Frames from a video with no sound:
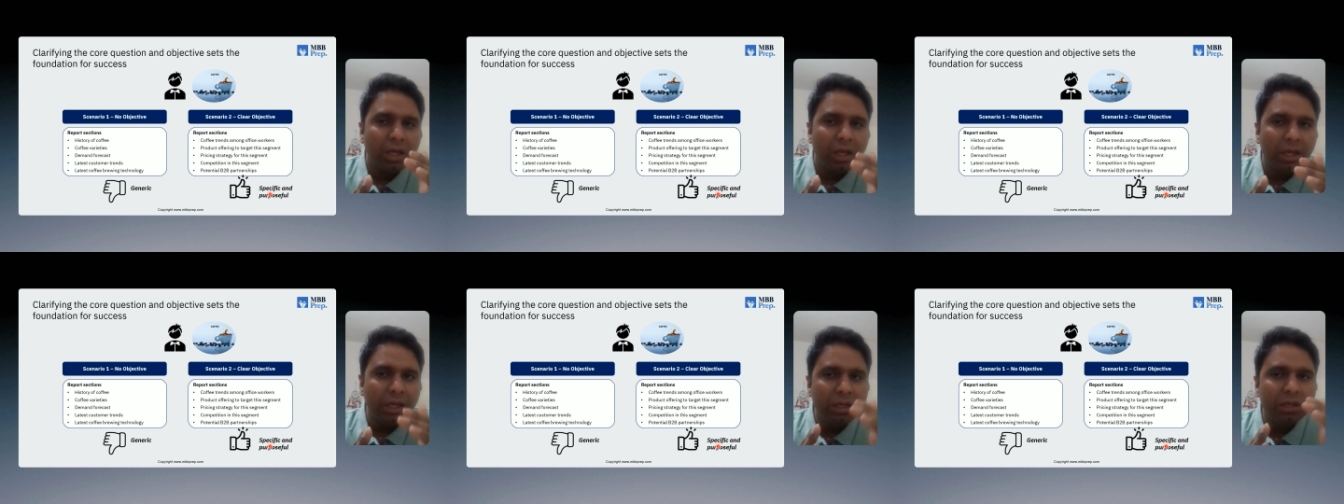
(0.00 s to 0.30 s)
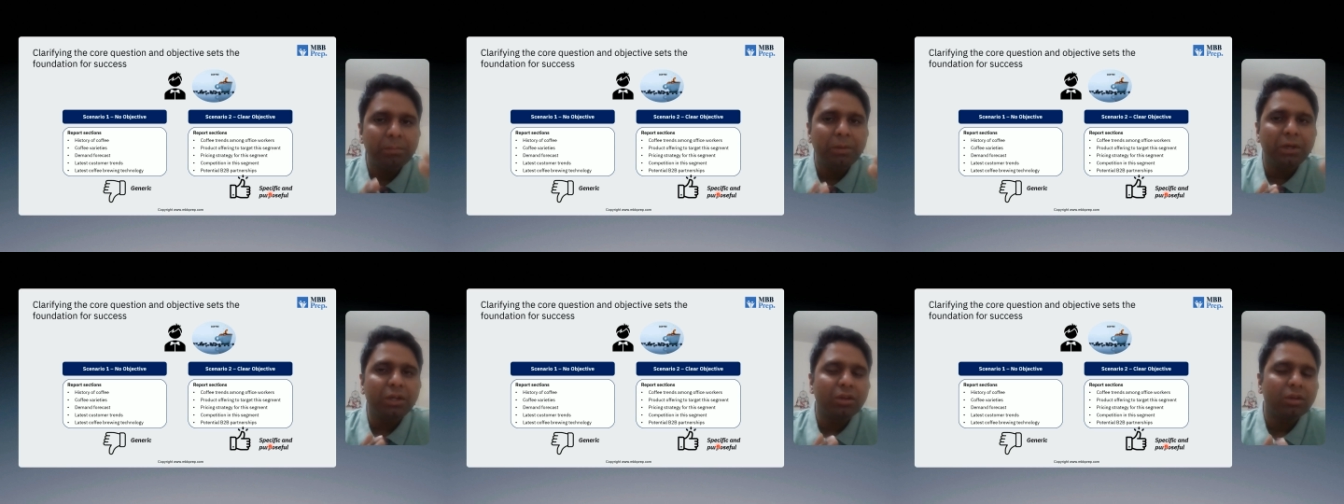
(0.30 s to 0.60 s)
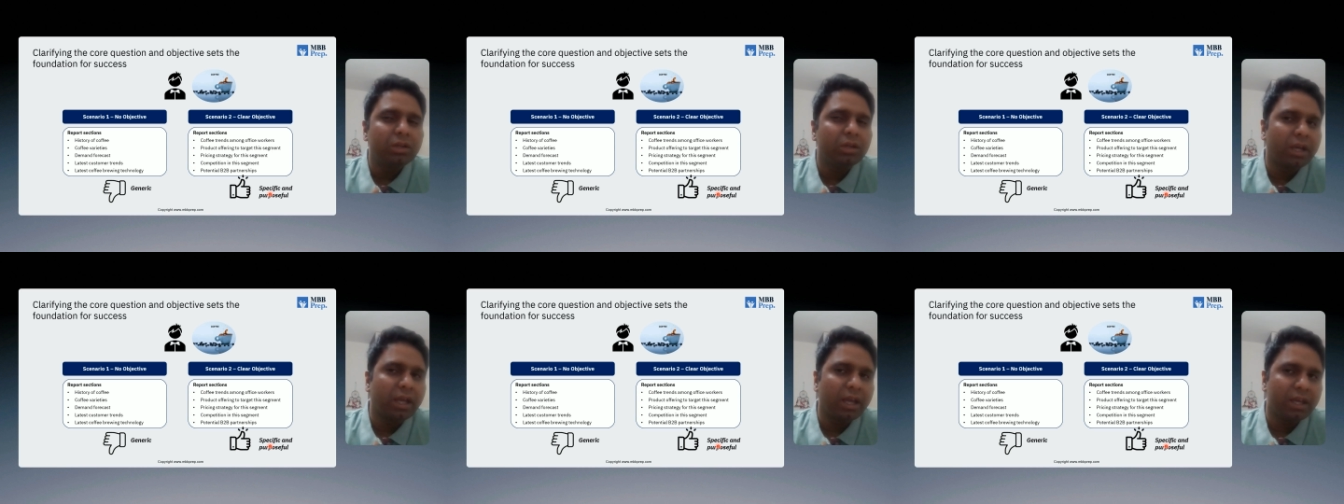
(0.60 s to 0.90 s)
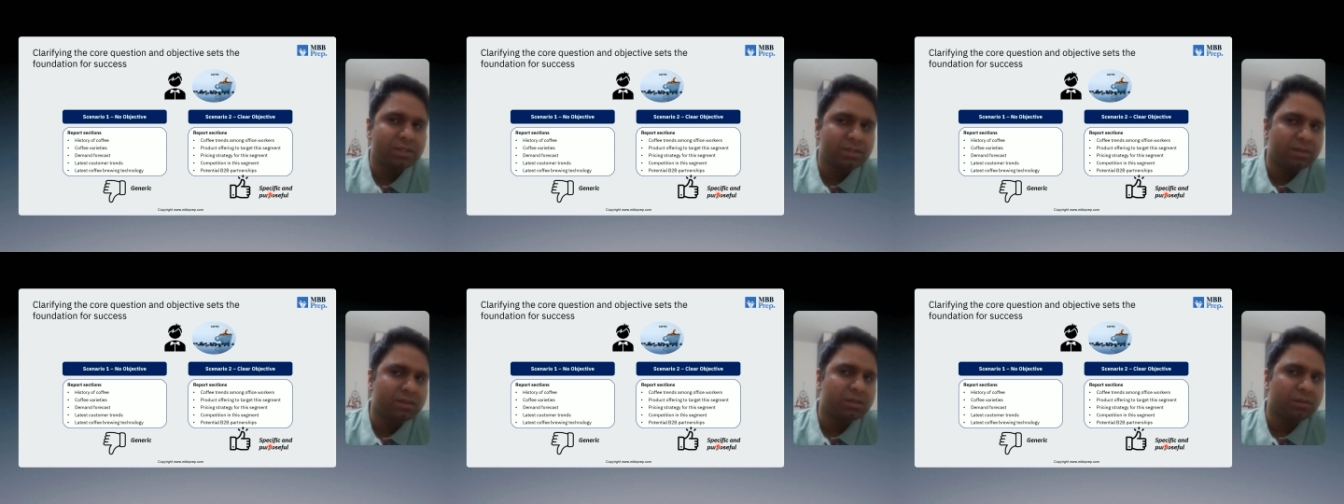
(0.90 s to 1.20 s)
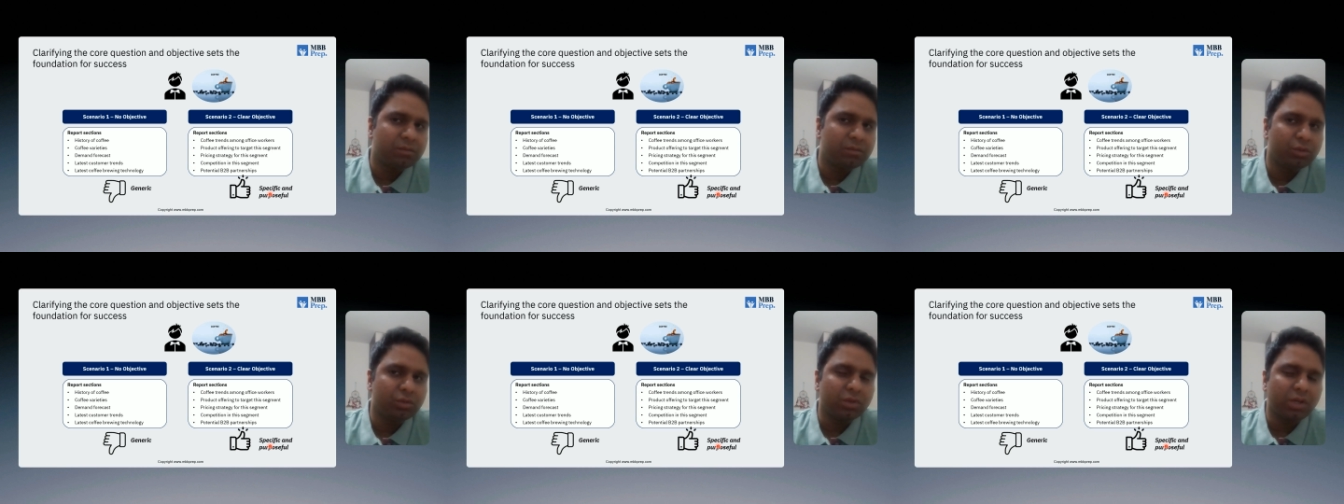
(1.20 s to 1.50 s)
in a particular case
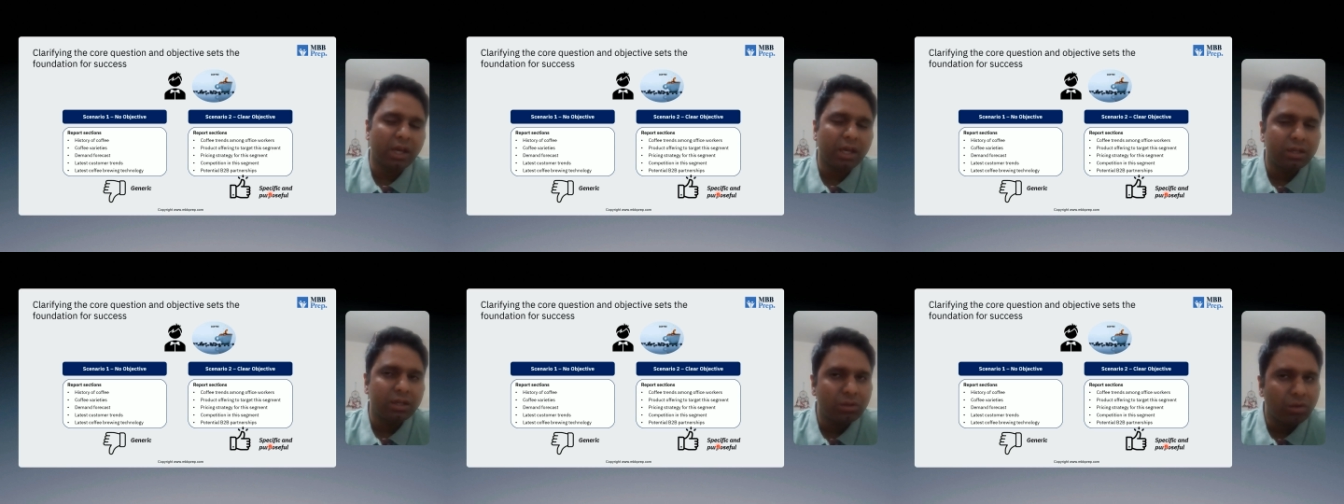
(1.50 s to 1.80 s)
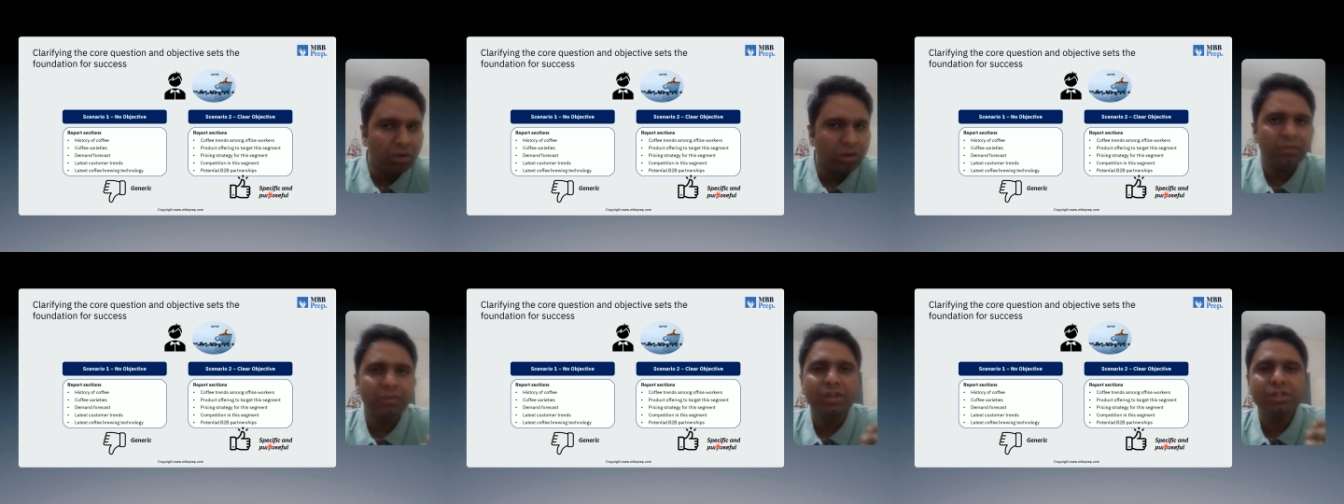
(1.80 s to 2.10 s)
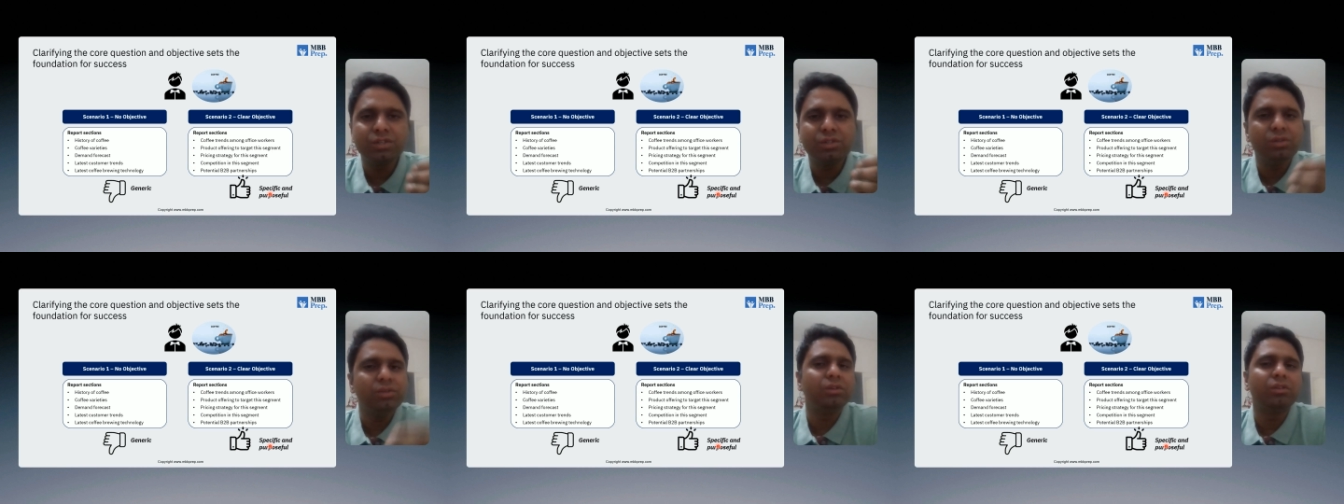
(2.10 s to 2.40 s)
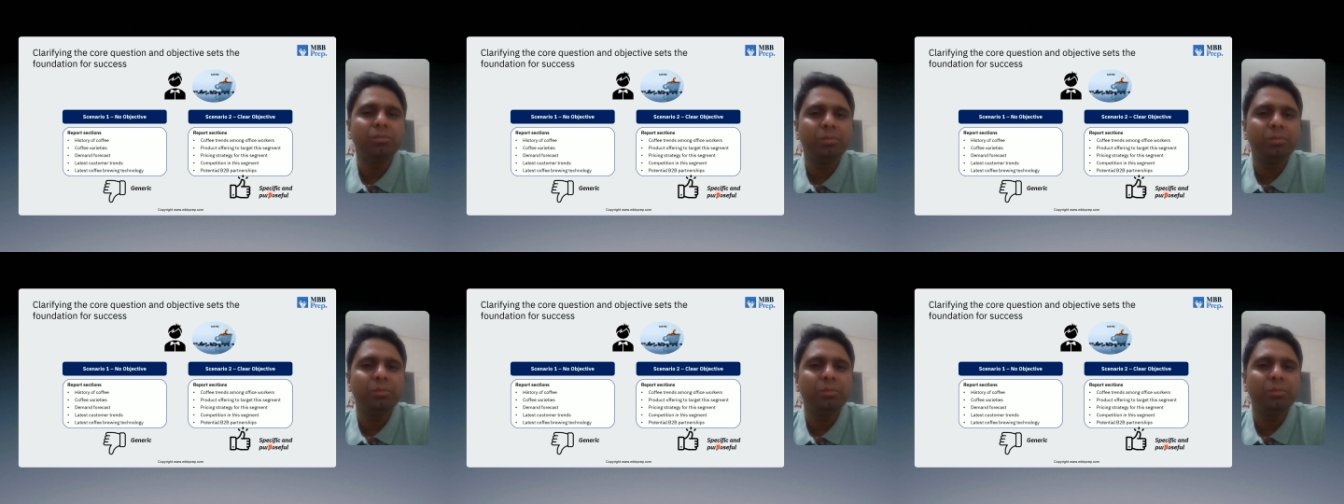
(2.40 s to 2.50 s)
interview, right, always you need